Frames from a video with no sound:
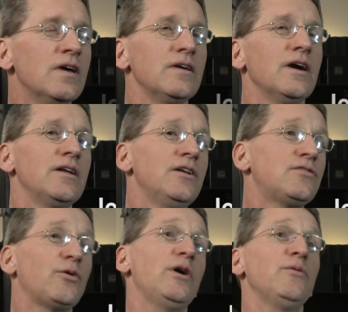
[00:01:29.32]
Yeah, it is a
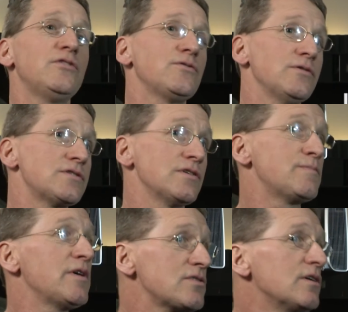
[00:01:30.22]
great resource,
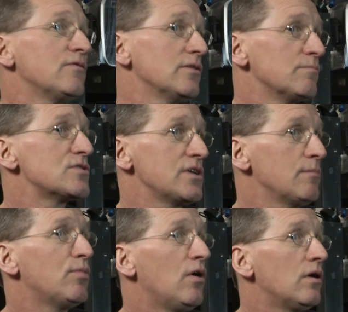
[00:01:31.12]
especially for St.
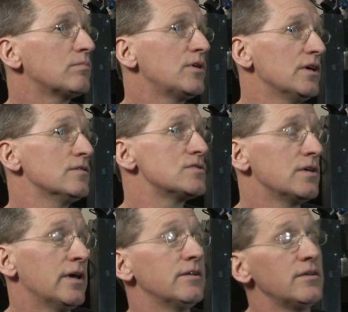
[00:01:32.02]
Paul kids
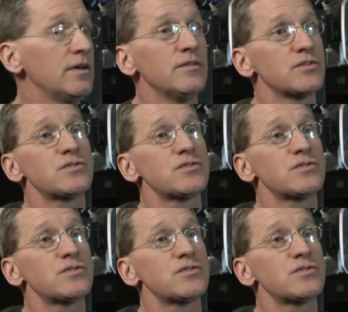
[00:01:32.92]
and, and the